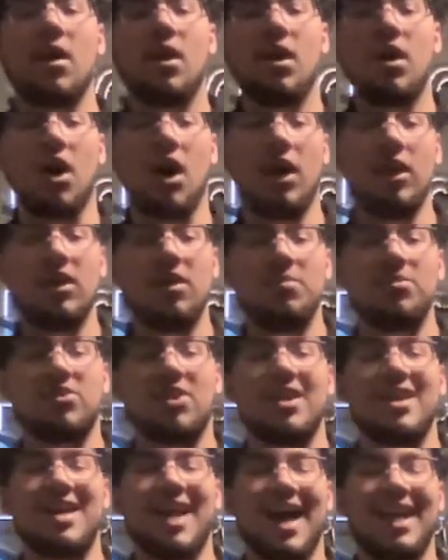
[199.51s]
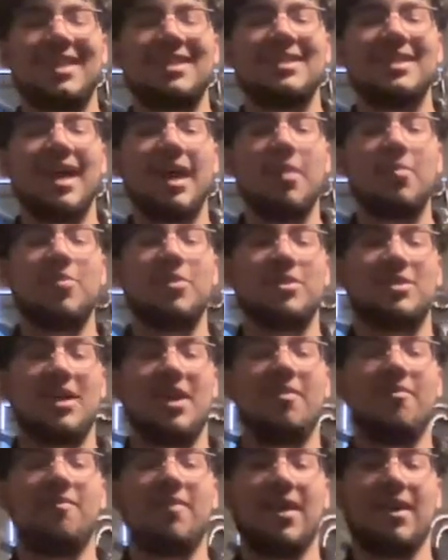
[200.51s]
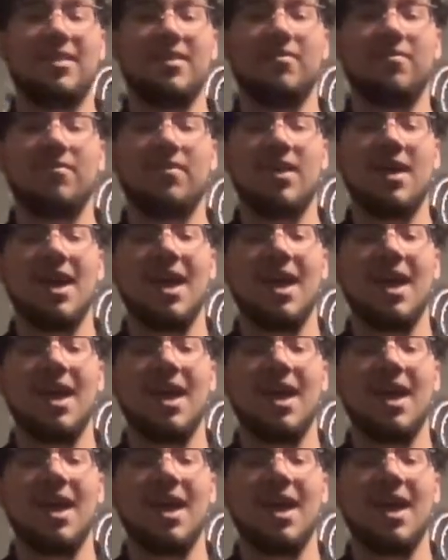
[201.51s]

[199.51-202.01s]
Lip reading: condoms are 98% effective